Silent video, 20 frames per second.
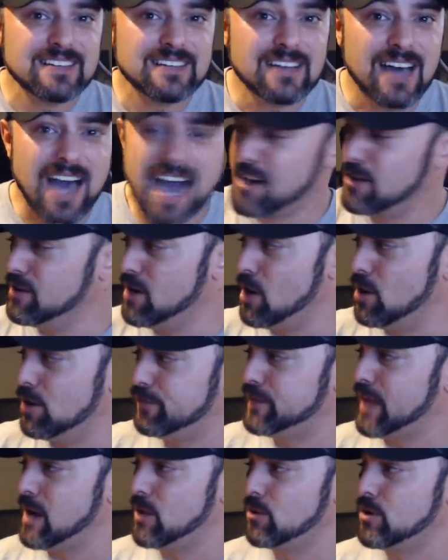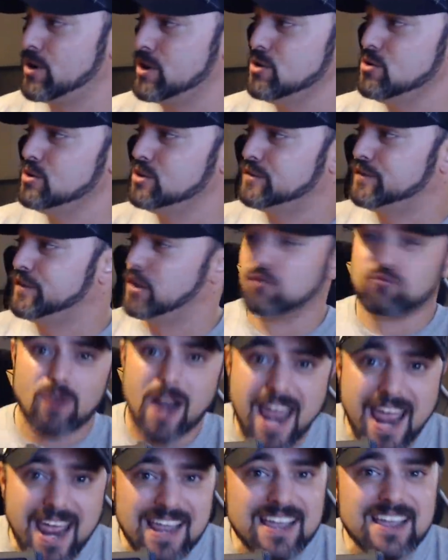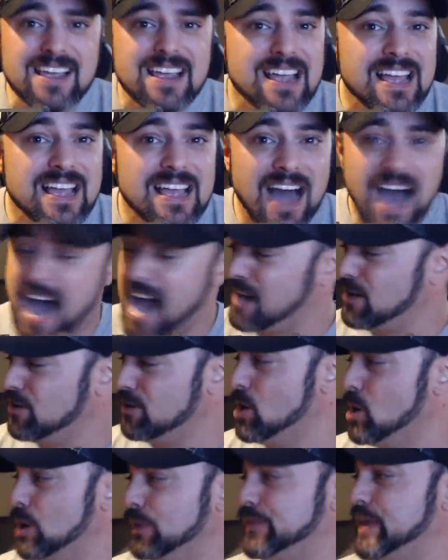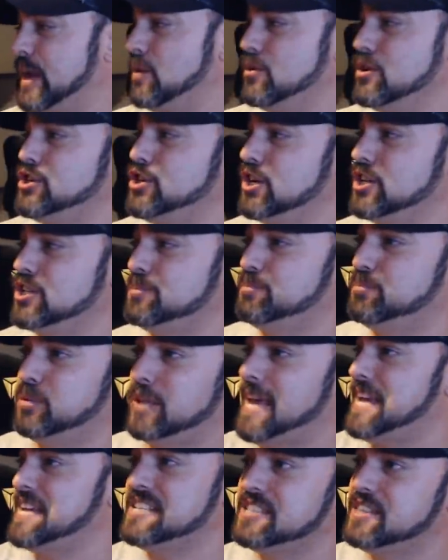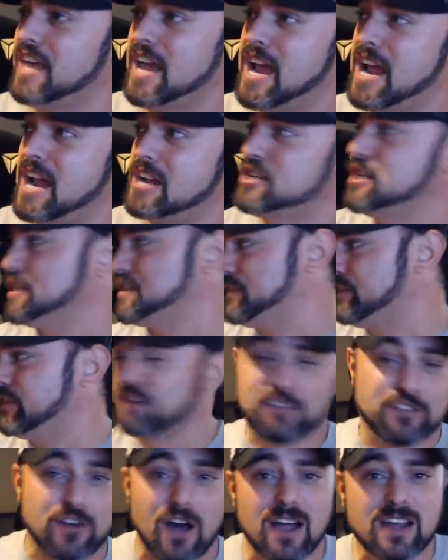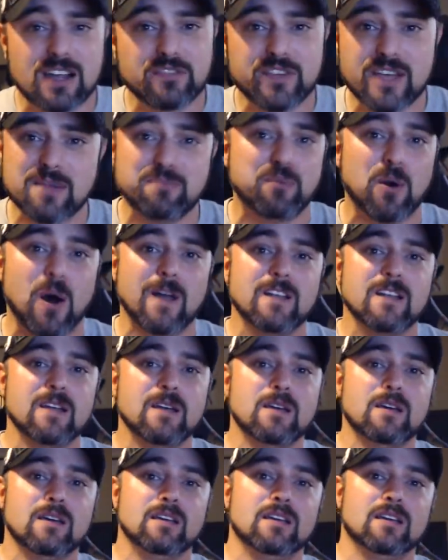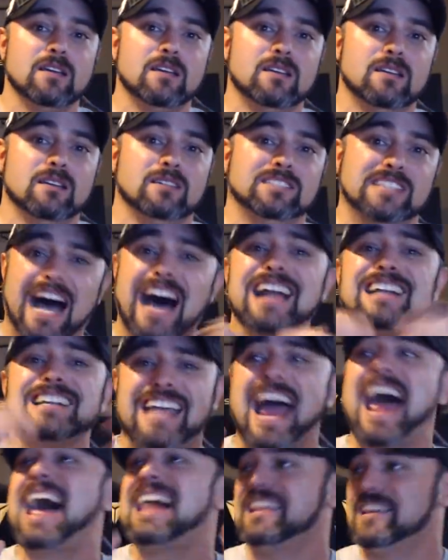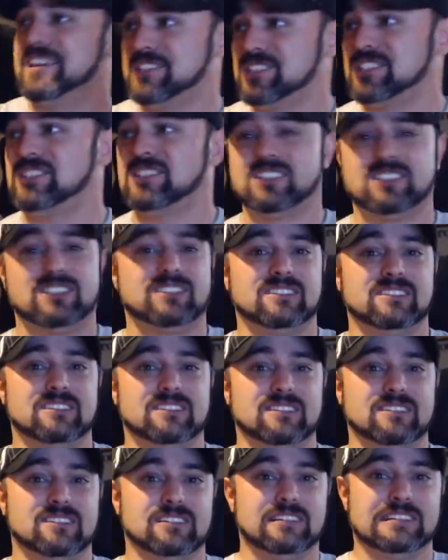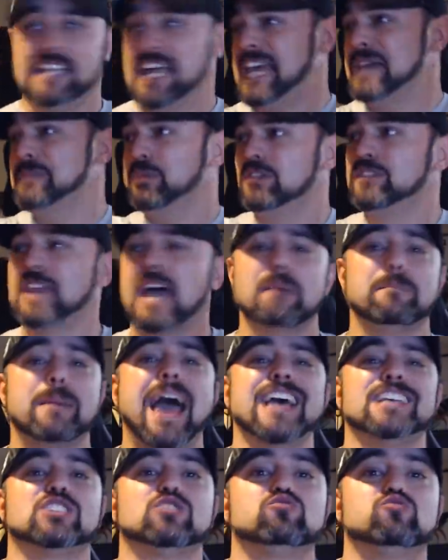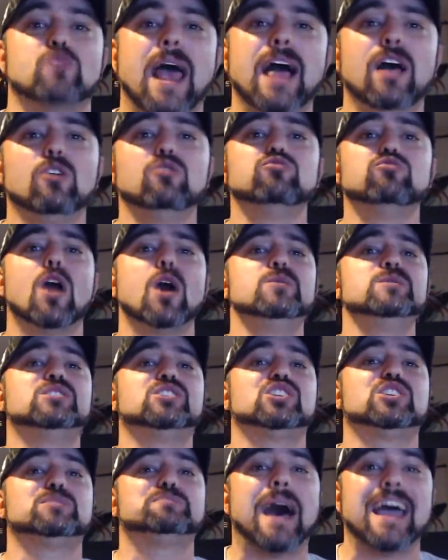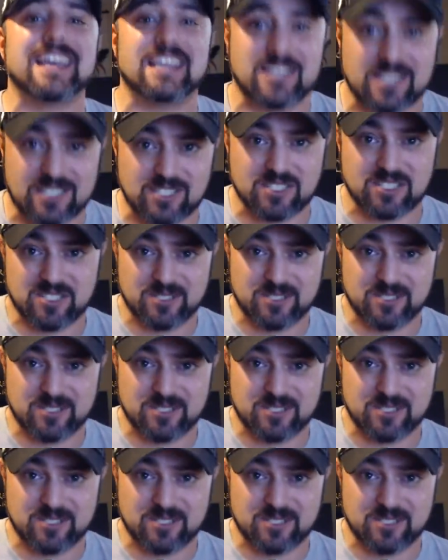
I don't know if they were used for the ring. I don't know if they were just placed there just for the fuck of it. But Don Callis labeled them as railroad spikes.